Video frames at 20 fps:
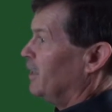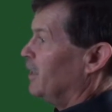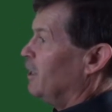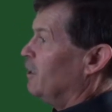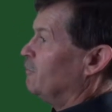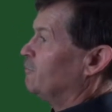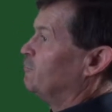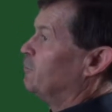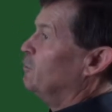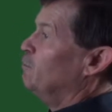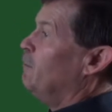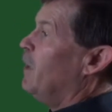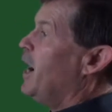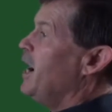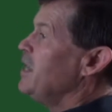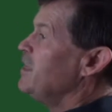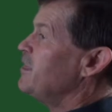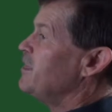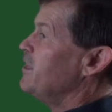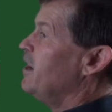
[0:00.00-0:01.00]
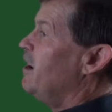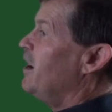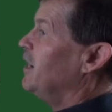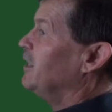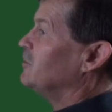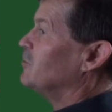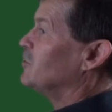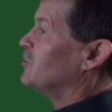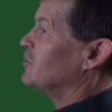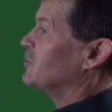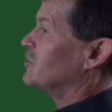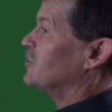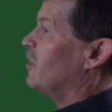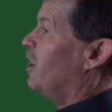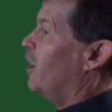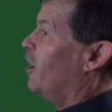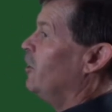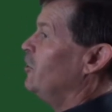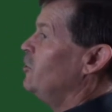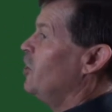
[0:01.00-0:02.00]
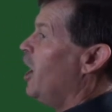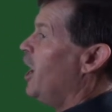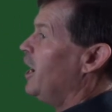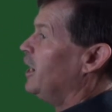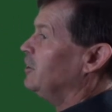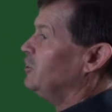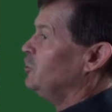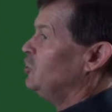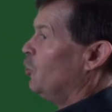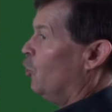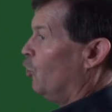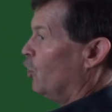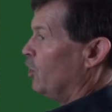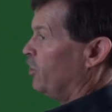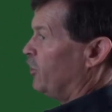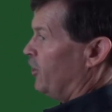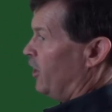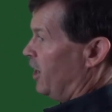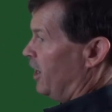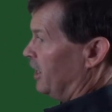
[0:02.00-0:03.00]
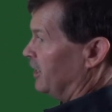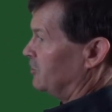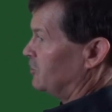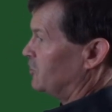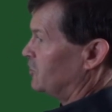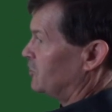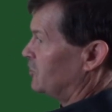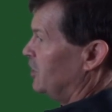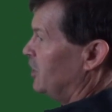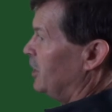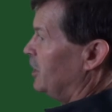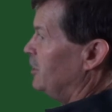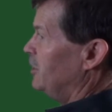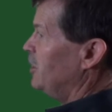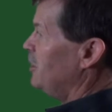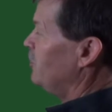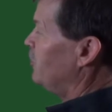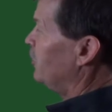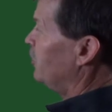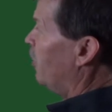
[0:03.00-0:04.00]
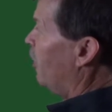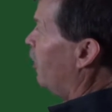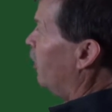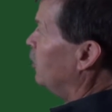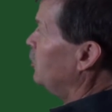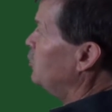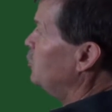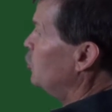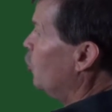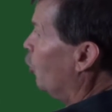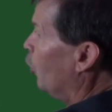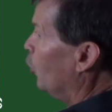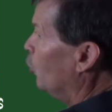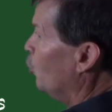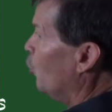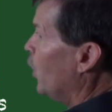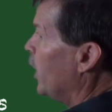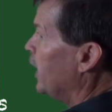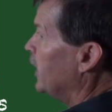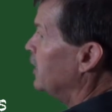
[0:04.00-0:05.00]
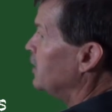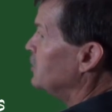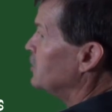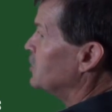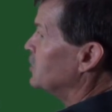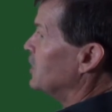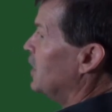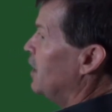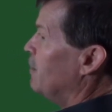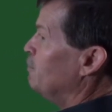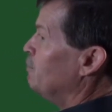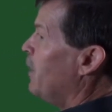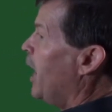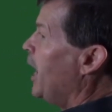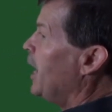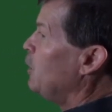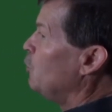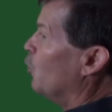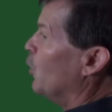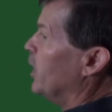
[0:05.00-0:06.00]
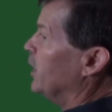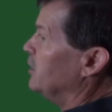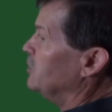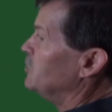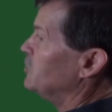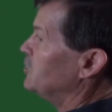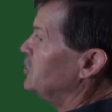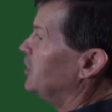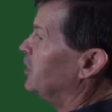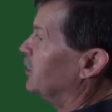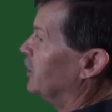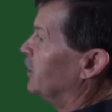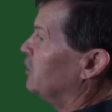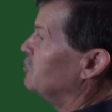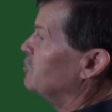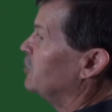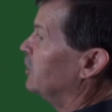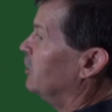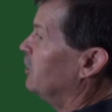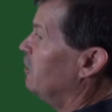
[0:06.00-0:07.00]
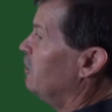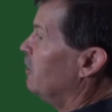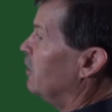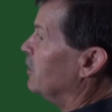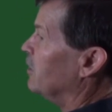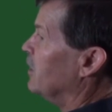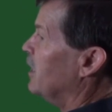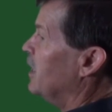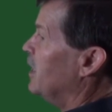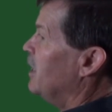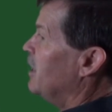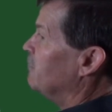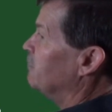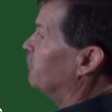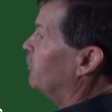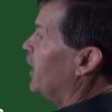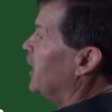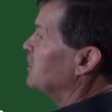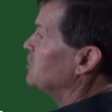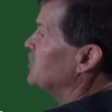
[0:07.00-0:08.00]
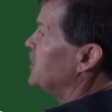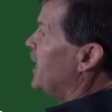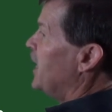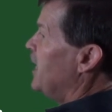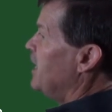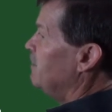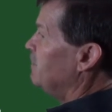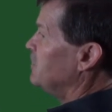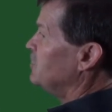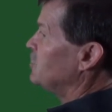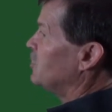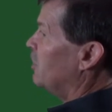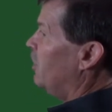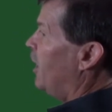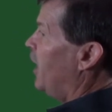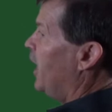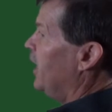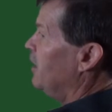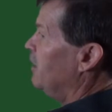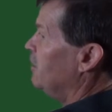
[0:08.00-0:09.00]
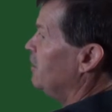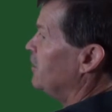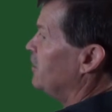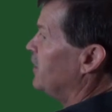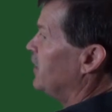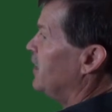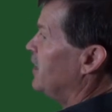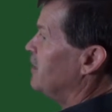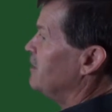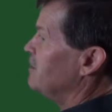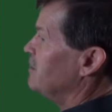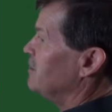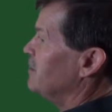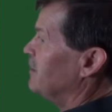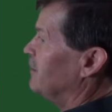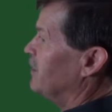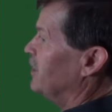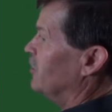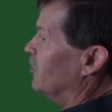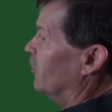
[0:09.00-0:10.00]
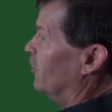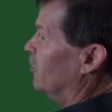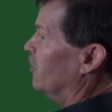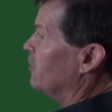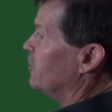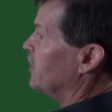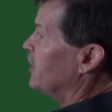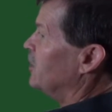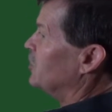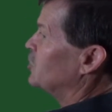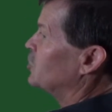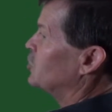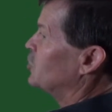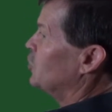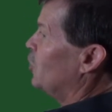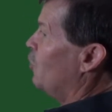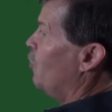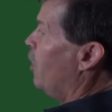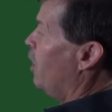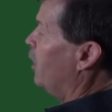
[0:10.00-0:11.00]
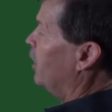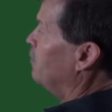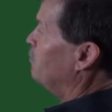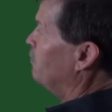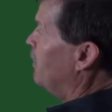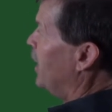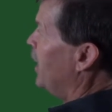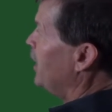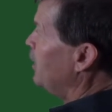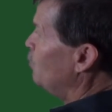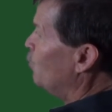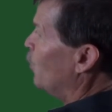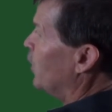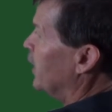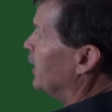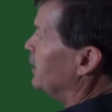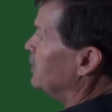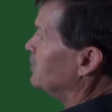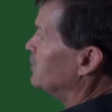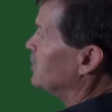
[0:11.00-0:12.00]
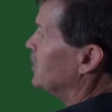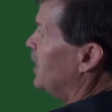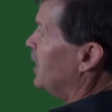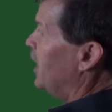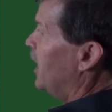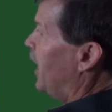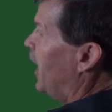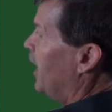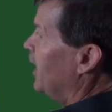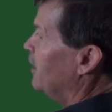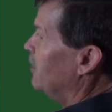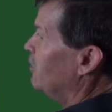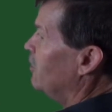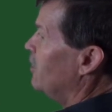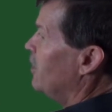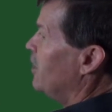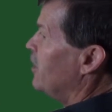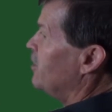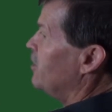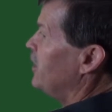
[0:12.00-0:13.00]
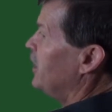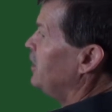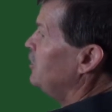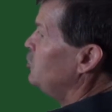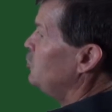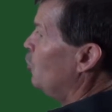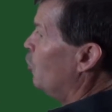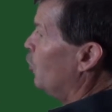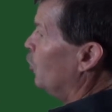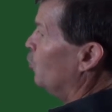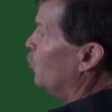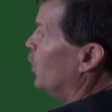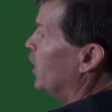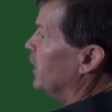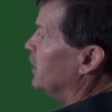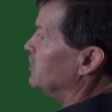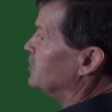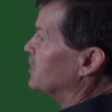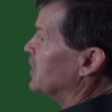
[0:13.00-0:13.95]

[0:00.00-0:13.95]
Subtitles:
For my thoughts are not your thoughts, neither are your ways my ways, declares the Lord. For as the heavens are higher than the earth, so are my ways higher than your ways,